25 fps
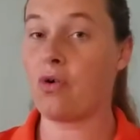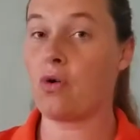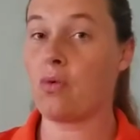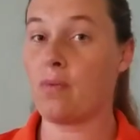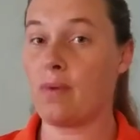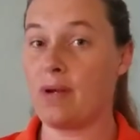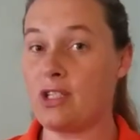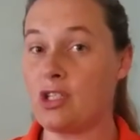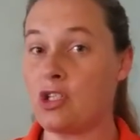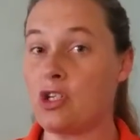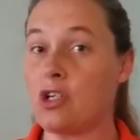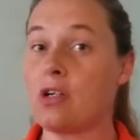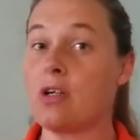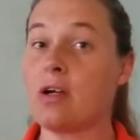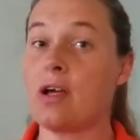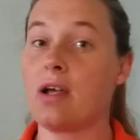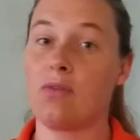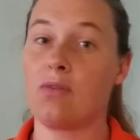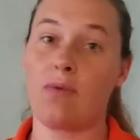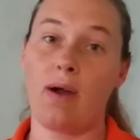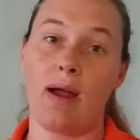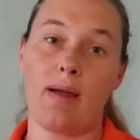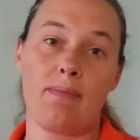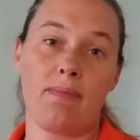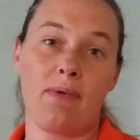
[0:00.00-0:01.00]
winter
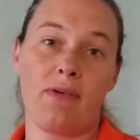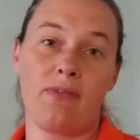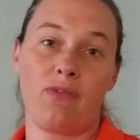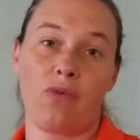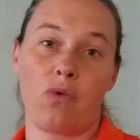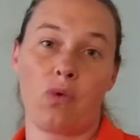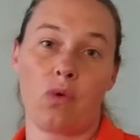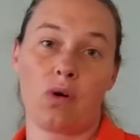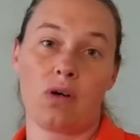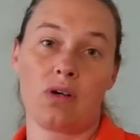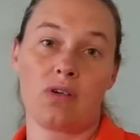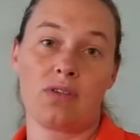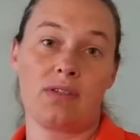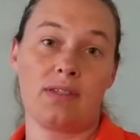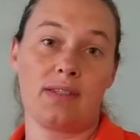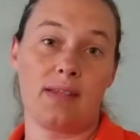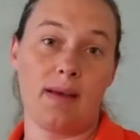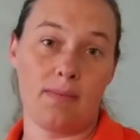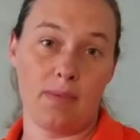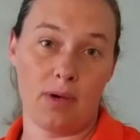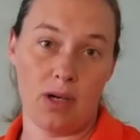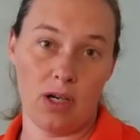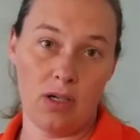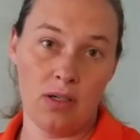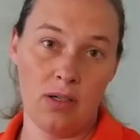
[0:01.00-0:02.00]
and right before
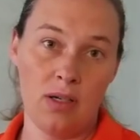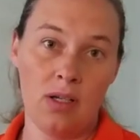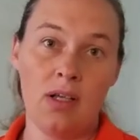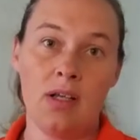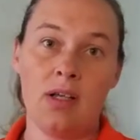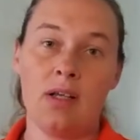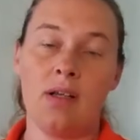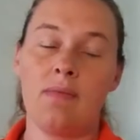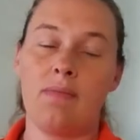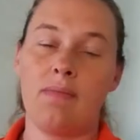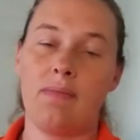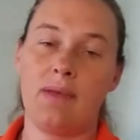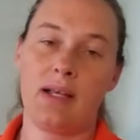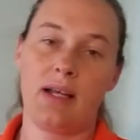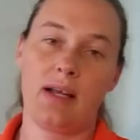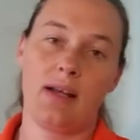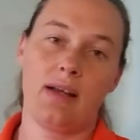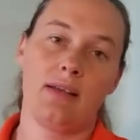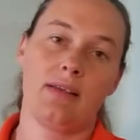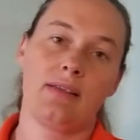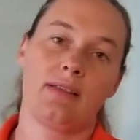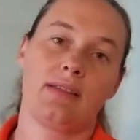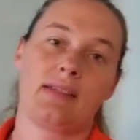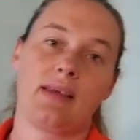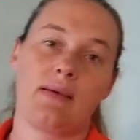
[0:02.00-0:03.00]
summer,
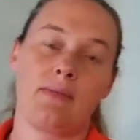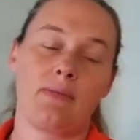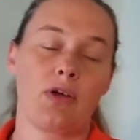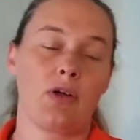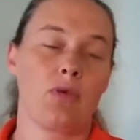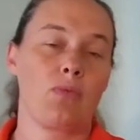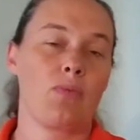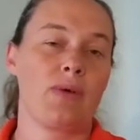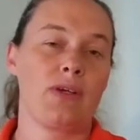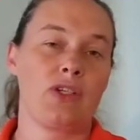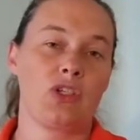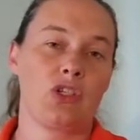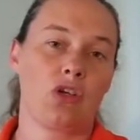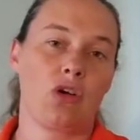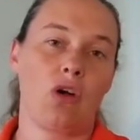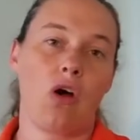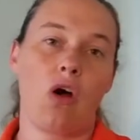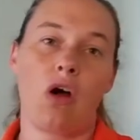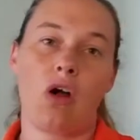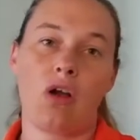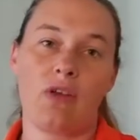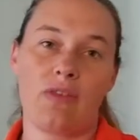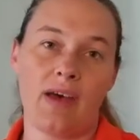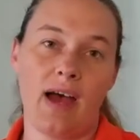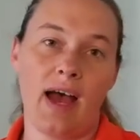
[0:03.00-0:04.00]
because summer and winter
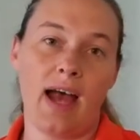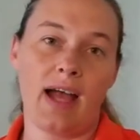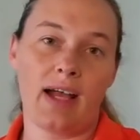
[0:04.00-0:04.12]
are the high